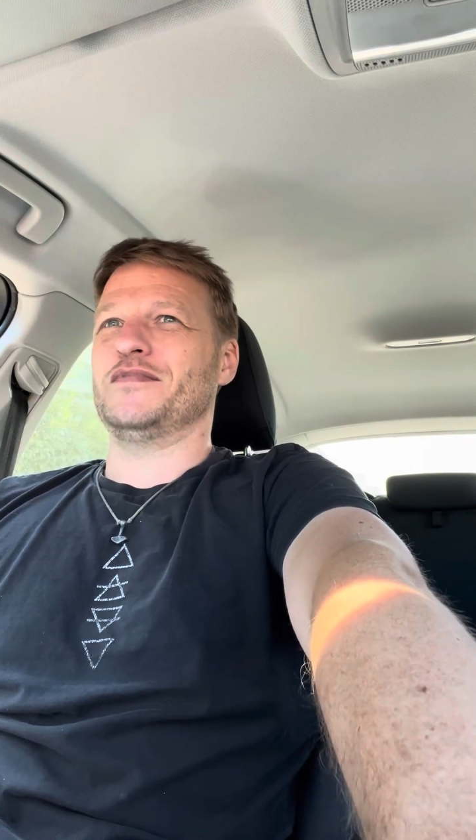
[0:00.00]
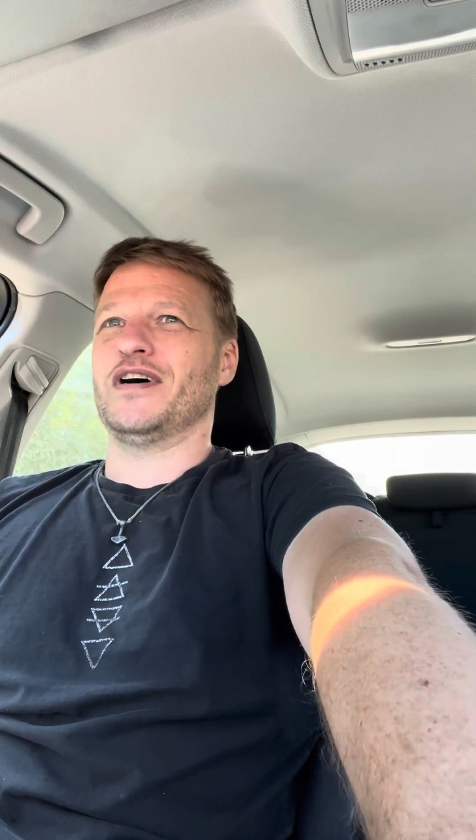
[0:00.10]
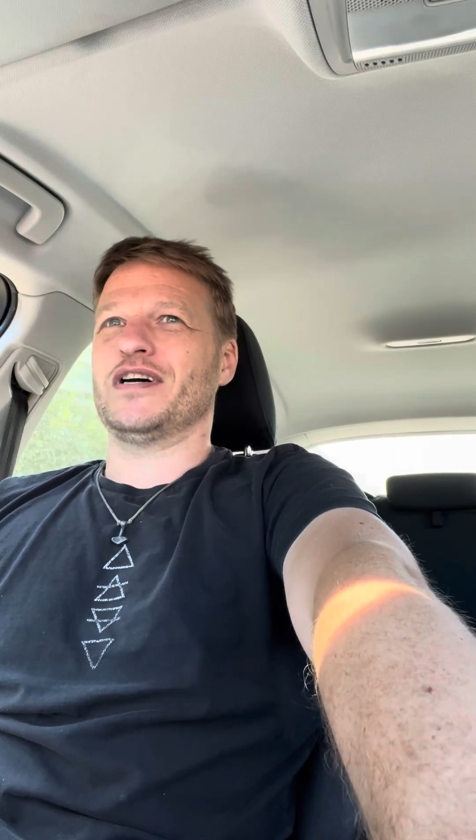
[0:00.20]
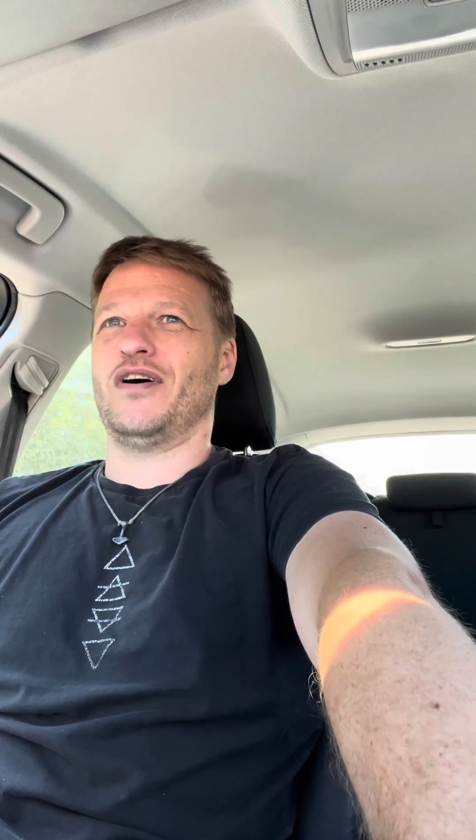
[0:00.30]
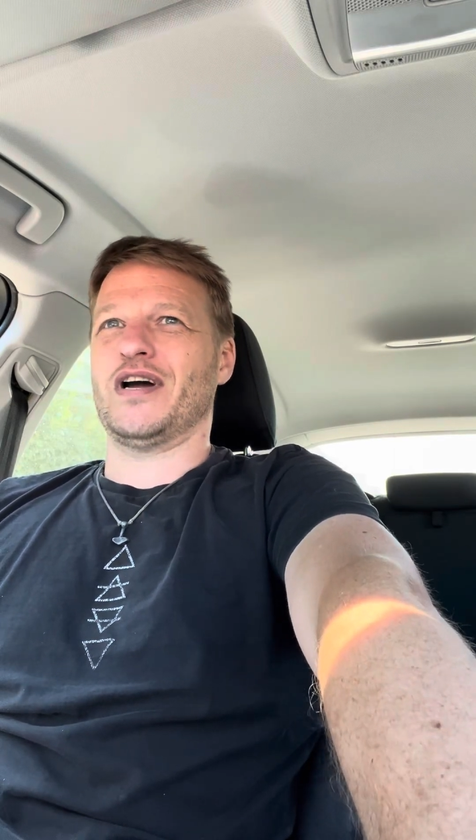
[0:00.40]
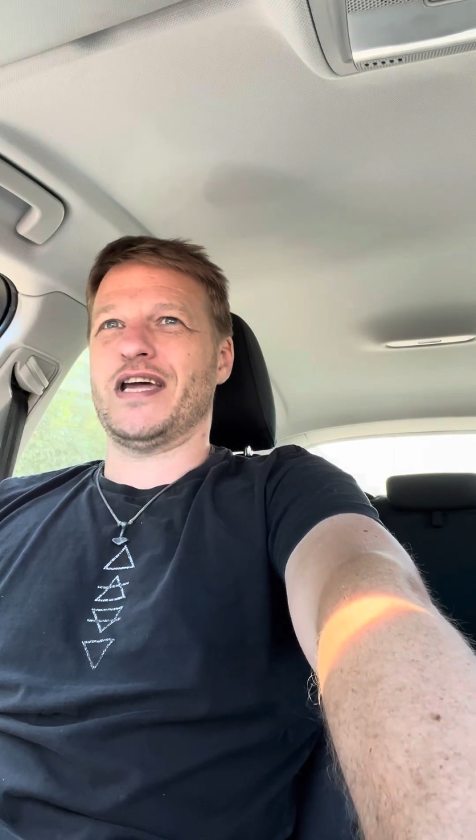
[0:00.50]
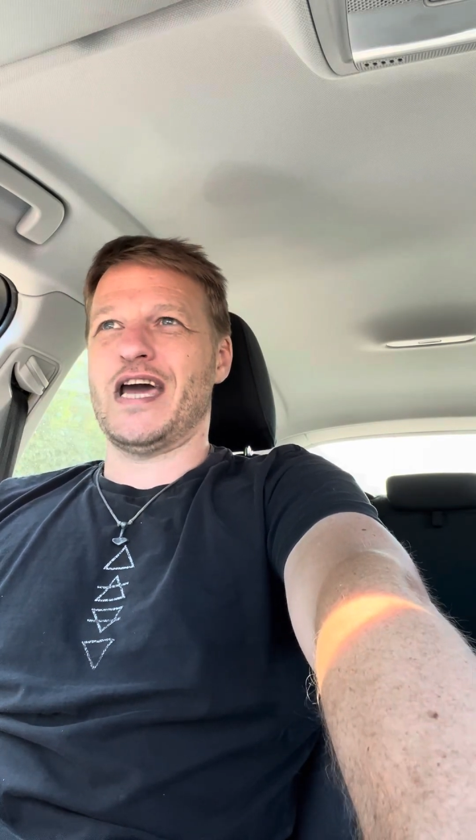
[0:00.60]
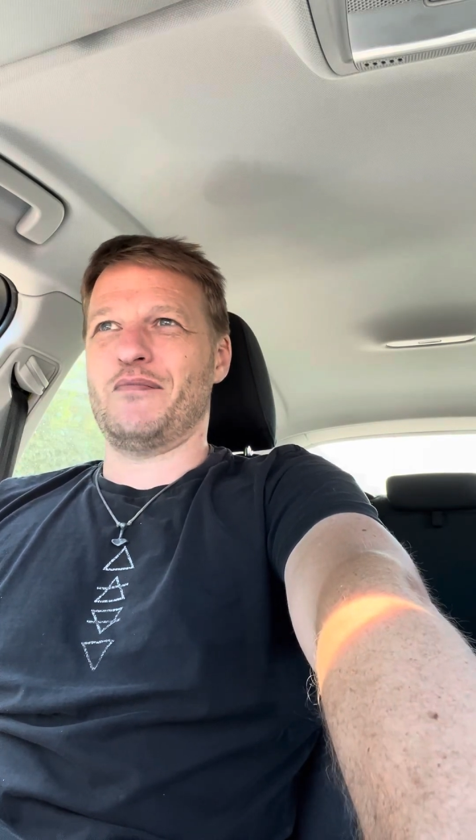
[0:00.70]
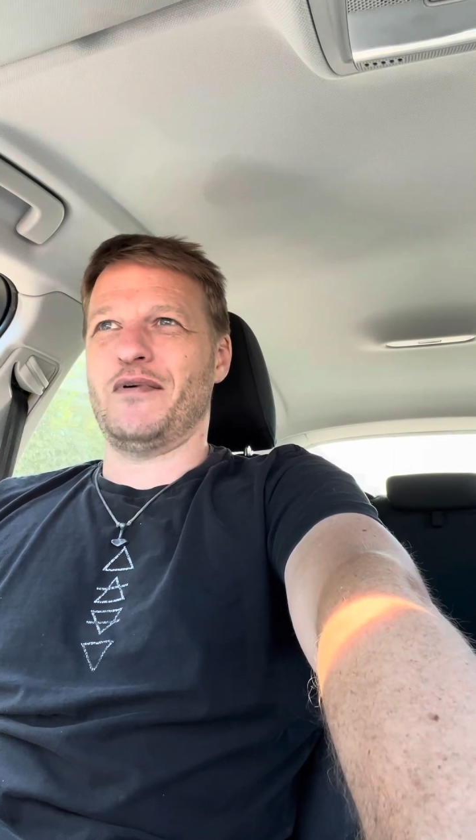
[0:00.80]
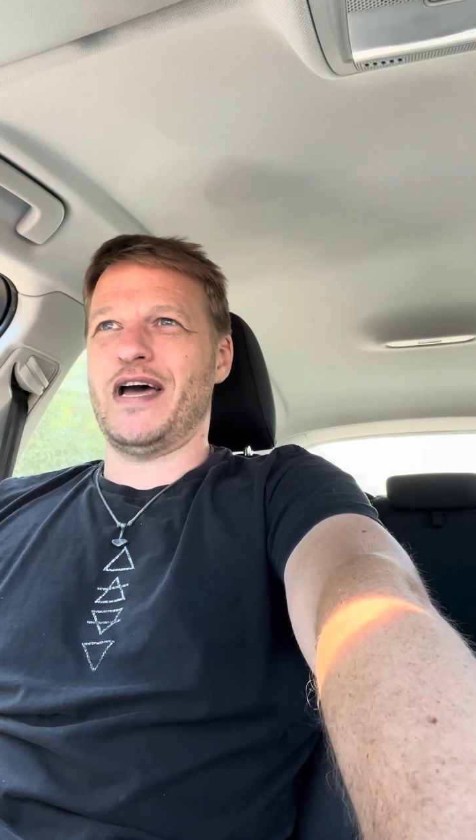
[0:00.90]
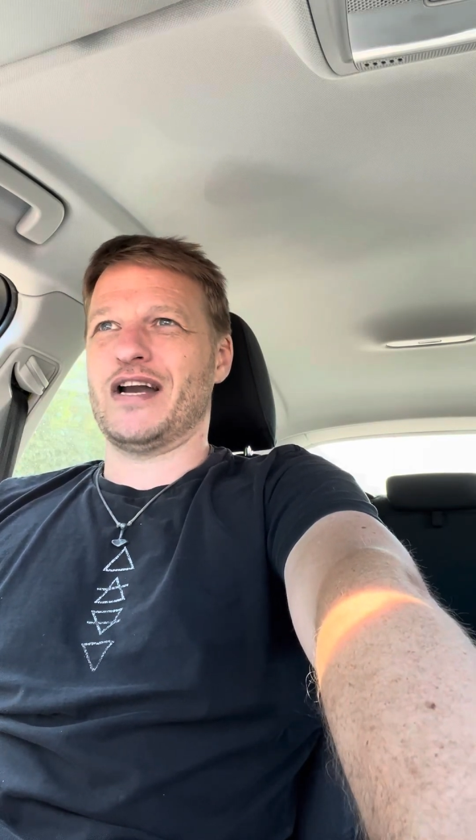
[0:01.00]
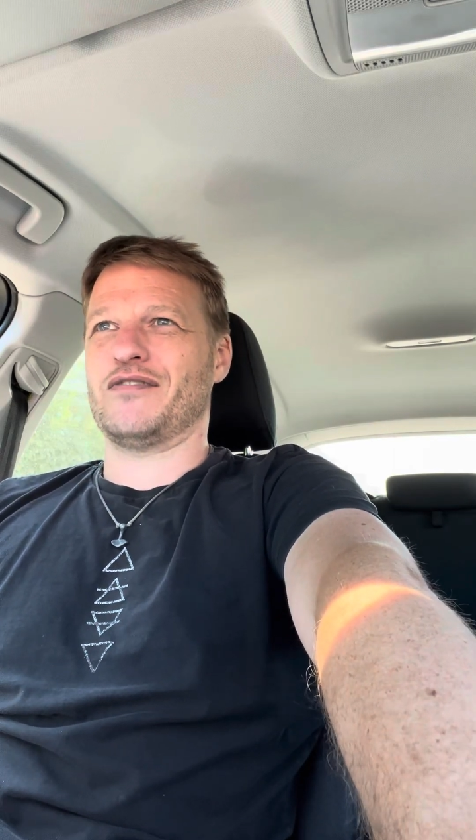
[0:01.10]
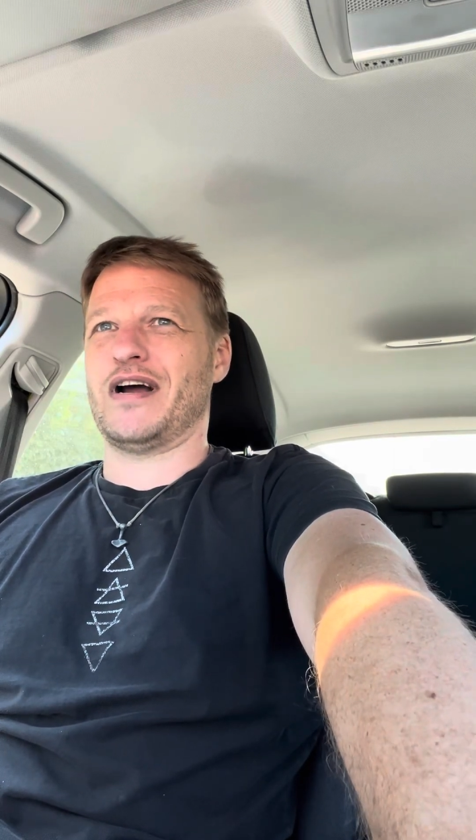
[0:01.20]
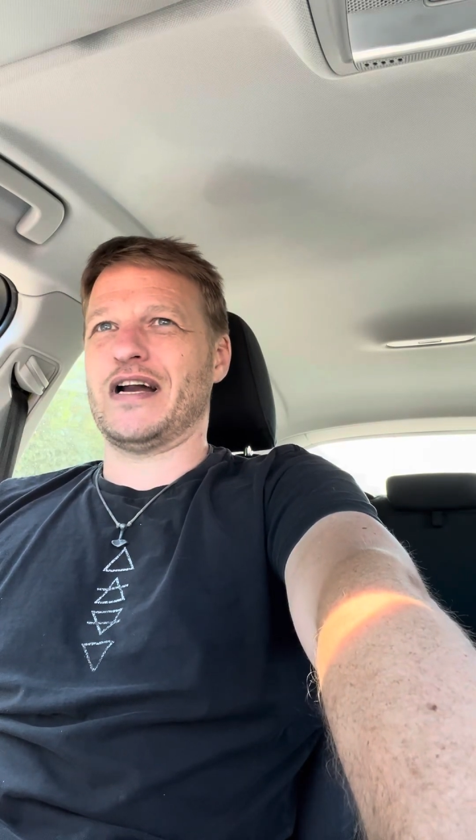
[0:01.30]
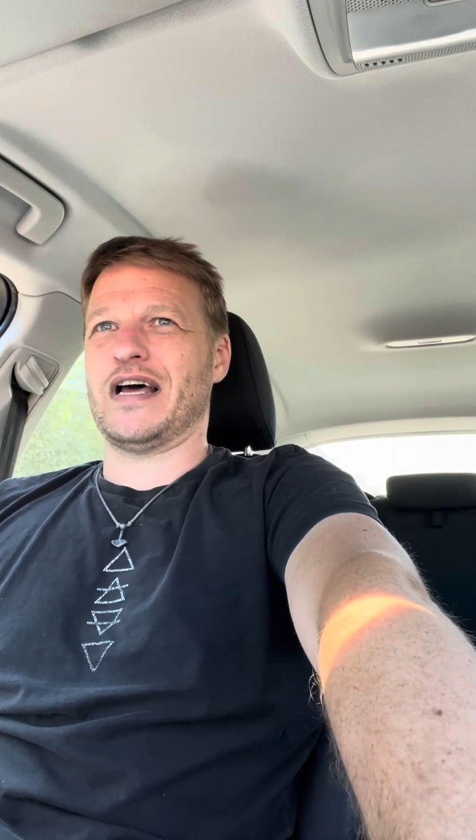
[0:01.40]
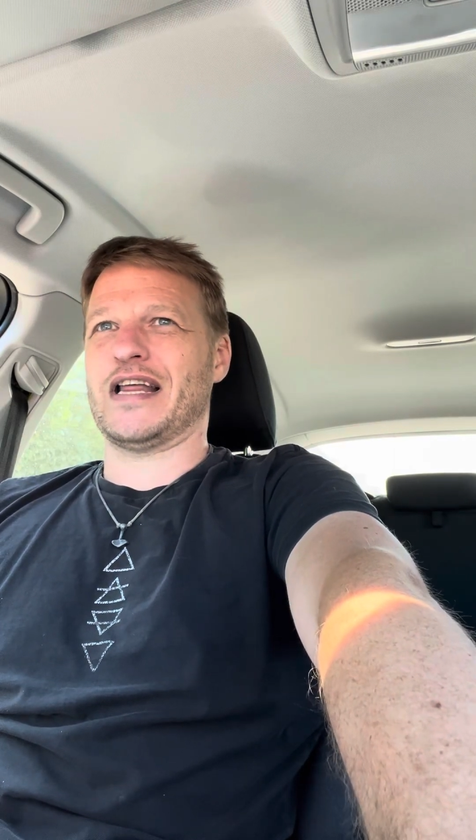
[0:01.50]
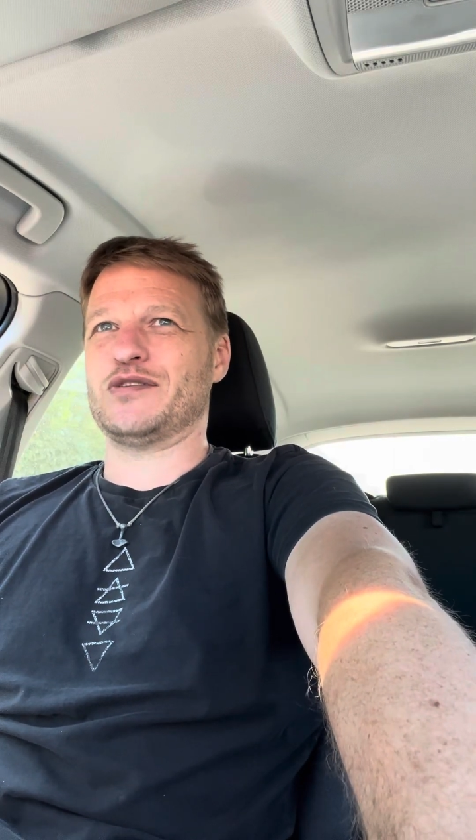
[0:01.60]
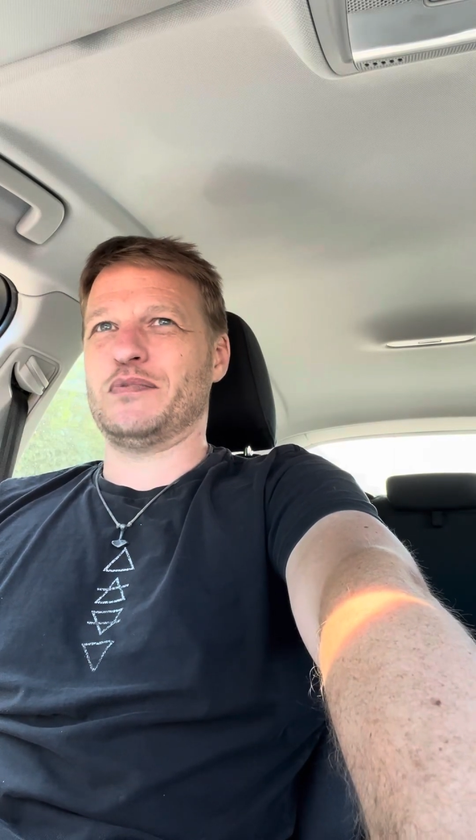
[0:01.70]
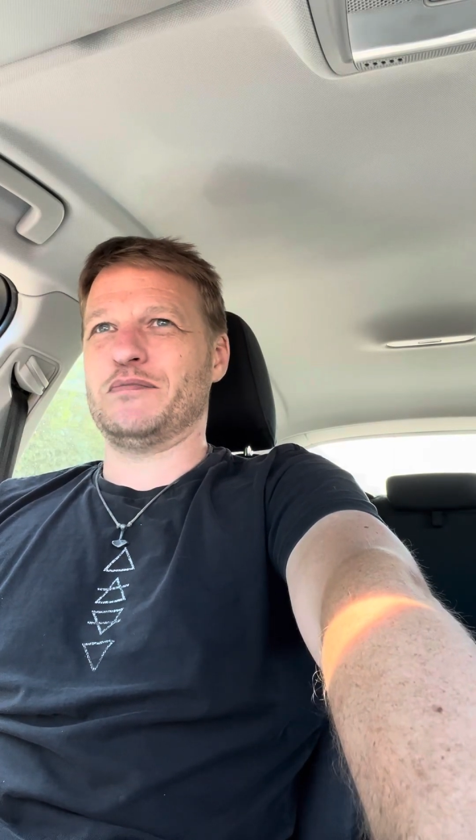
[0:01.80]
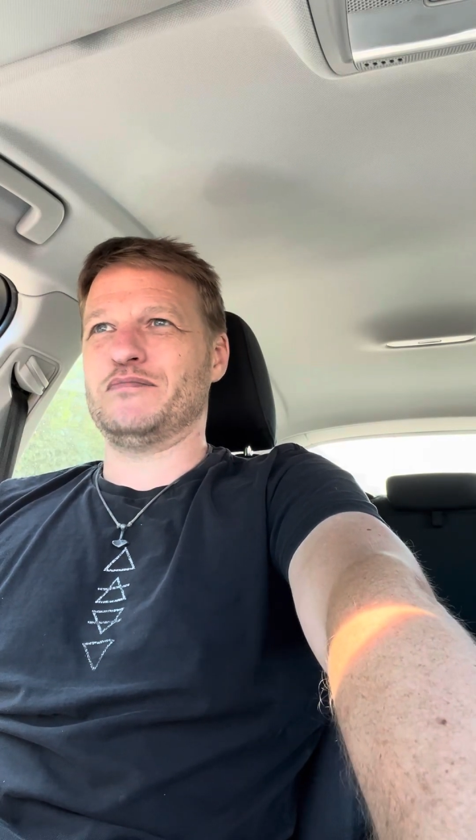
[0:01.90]
I can't get my head around how that's
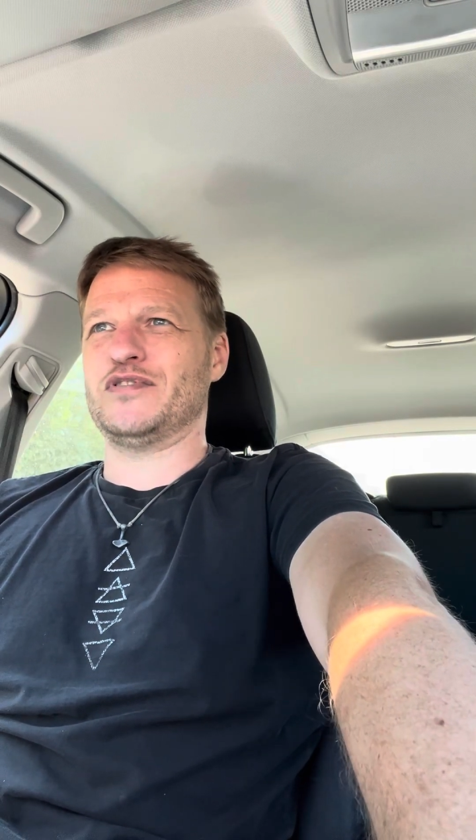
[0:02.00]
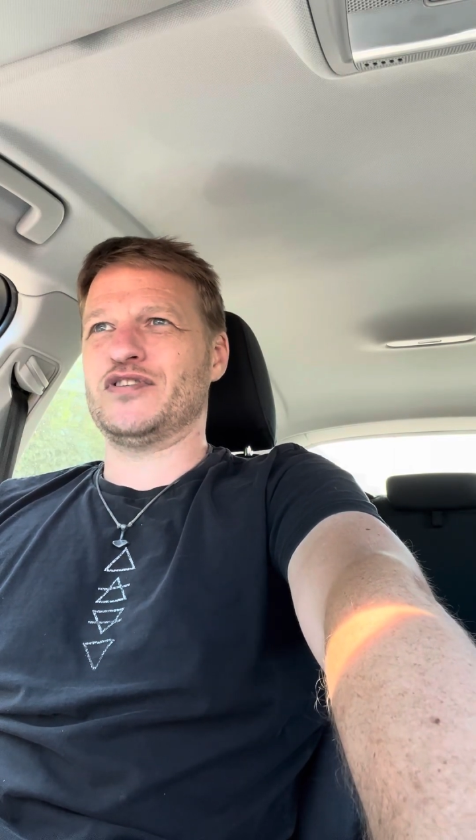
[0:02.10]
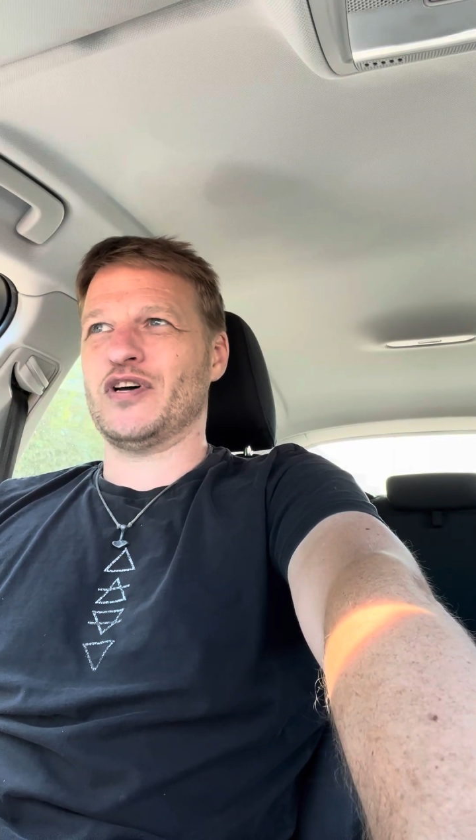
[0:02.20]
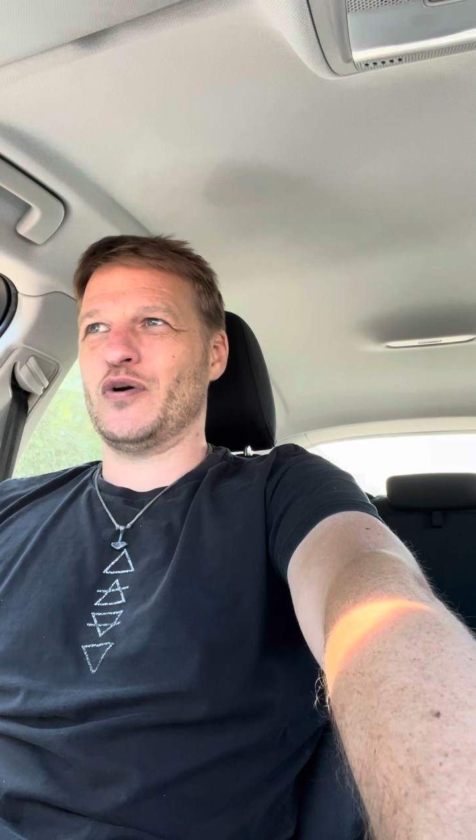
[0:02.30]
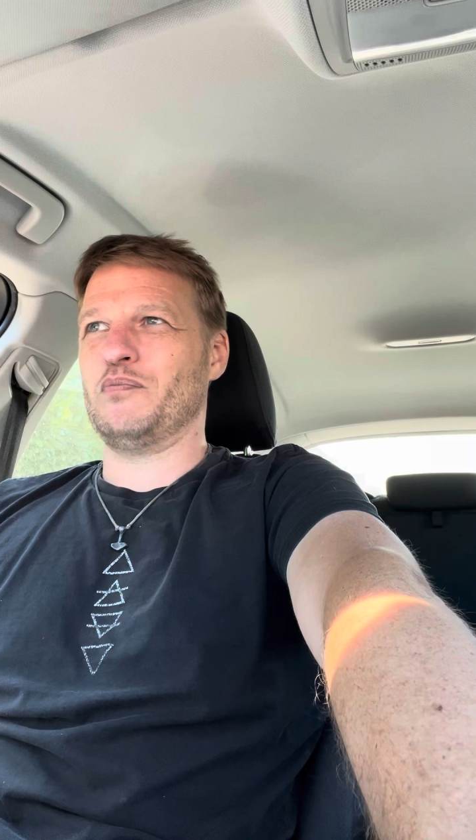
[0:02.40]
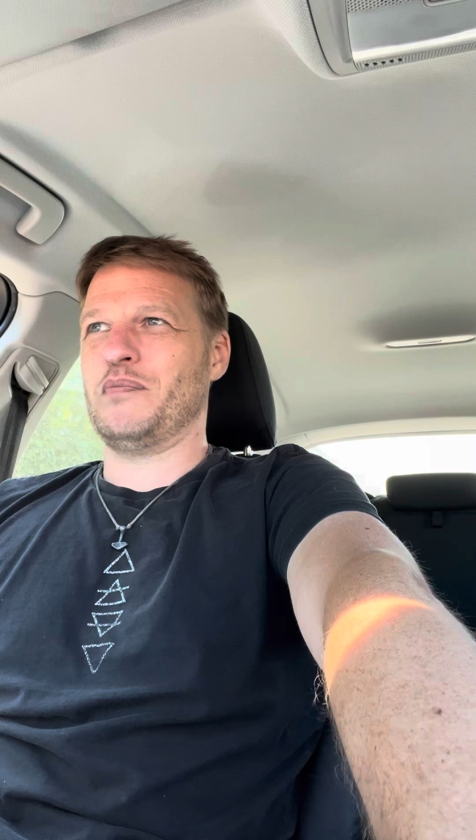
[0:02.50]
been so